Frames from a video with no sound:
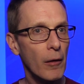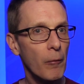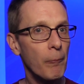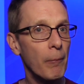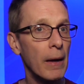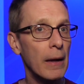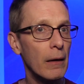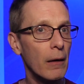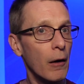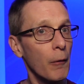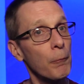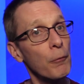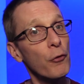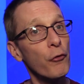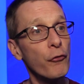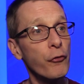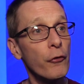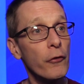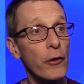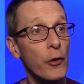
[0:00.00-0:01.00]
But our
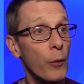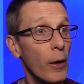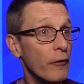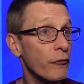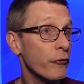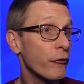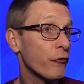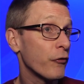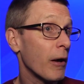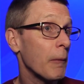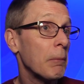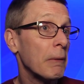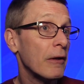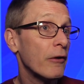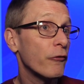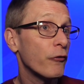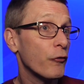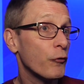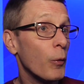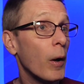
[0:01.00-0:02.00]
producer in the U.S. was
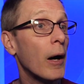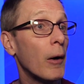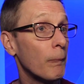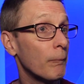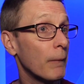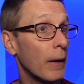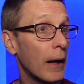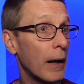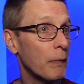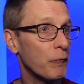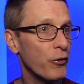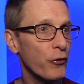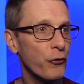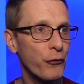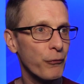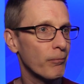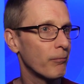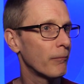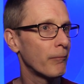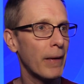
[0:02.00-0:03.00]
Japanese as well,
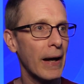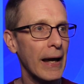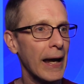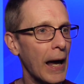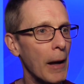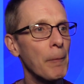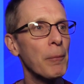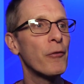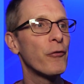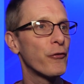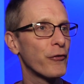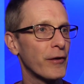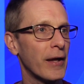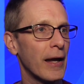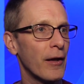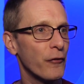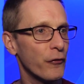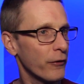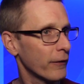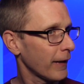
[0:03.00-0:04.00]
just by
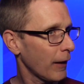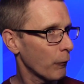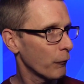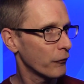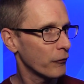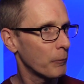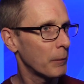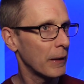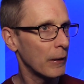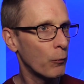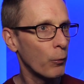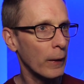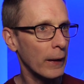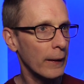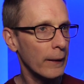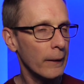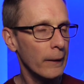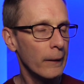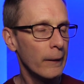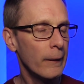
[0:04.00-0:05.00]
happenstance, and that was a big
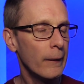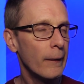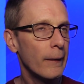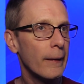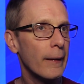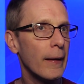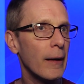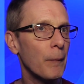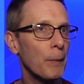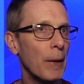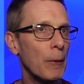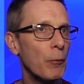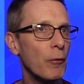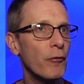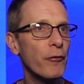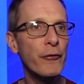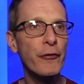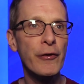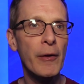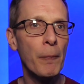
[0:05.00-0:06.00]
win. And
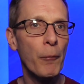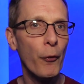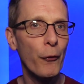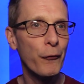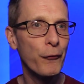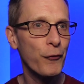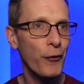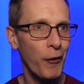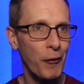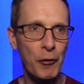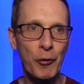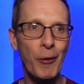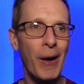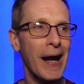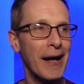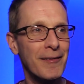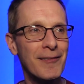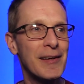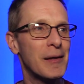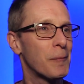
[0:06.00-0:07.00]
we've assembled a
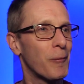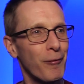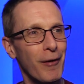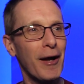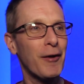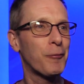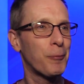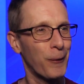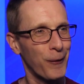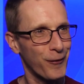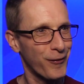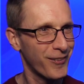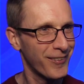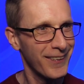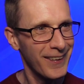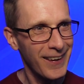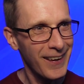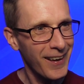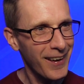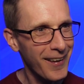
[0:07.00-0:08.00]
crack team of
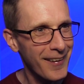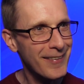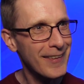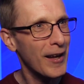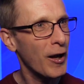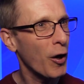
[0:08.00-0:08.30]
experts to